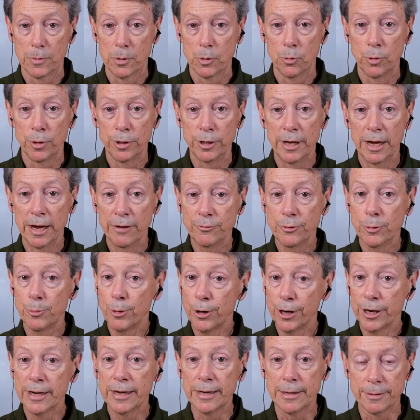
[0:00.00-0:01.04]
when you have to
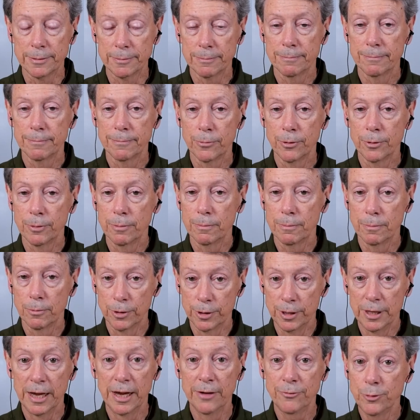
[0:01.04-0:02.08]
bring it,
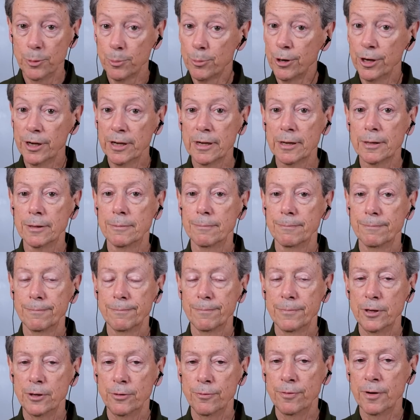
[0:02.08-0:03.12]
when you have to bring it,
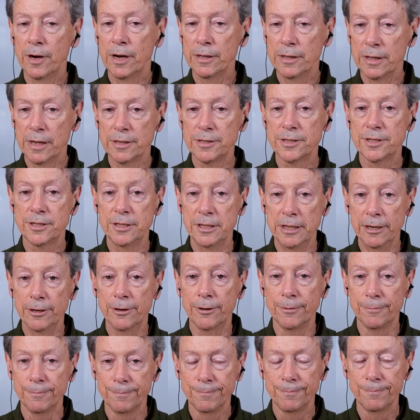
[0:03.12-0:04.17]
you find that
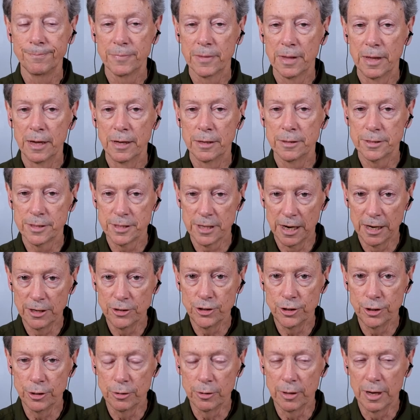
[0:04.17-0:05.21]
steel inside
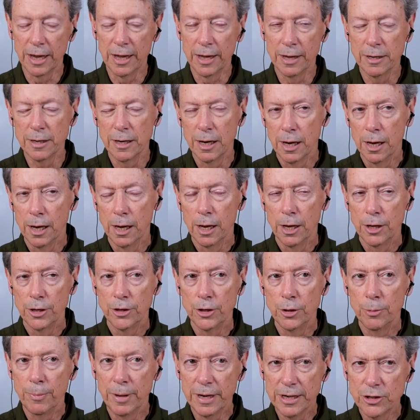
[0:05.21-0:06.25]
you, and
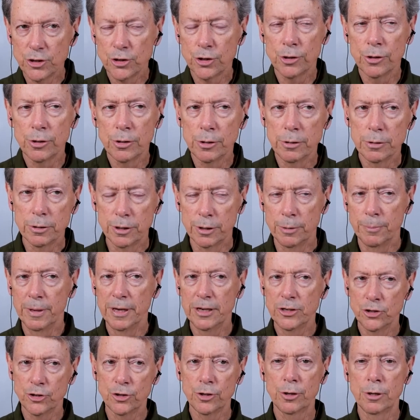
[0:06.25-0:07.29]
you make sure you
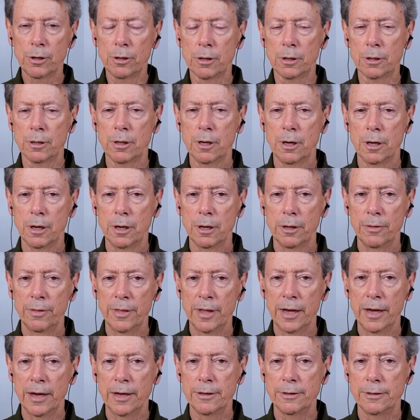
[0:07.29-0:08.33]
make sure
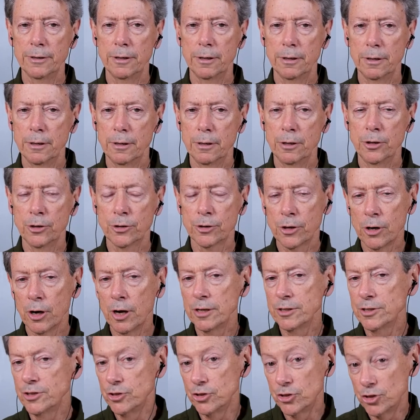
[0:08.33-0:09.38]
that your
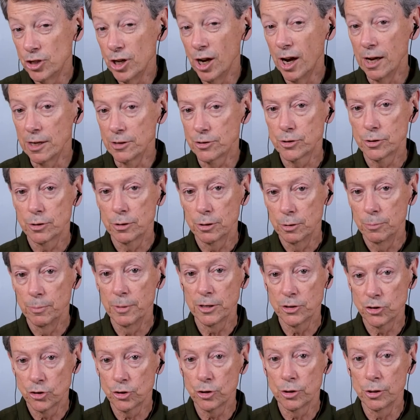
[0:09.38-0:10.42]
cause is just. You
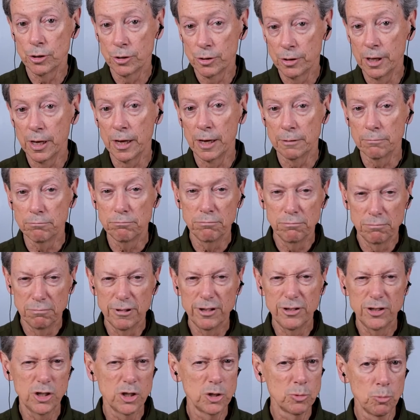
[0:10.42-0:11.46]
make sure that
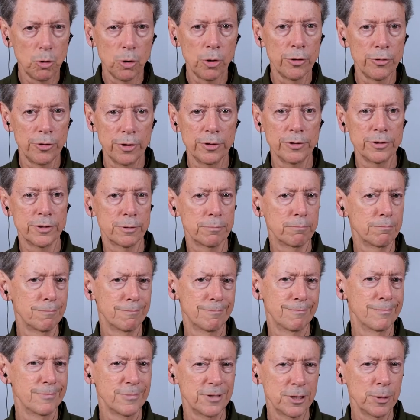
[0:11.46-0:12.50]
this is more than
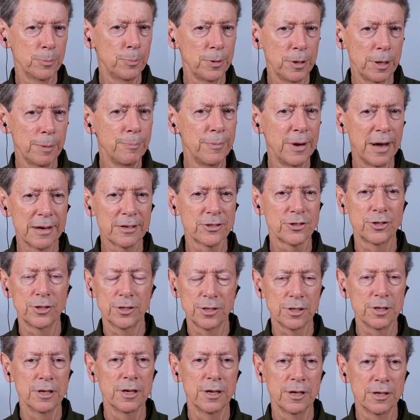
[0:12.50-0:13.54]
simple
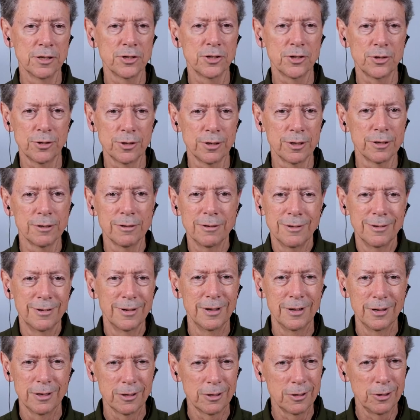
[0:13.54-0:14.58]
obnoxiousness or
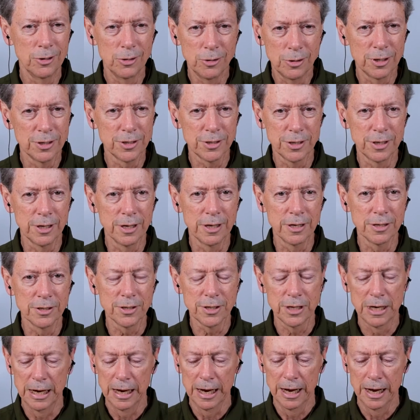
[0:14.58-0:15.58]
cluelessness.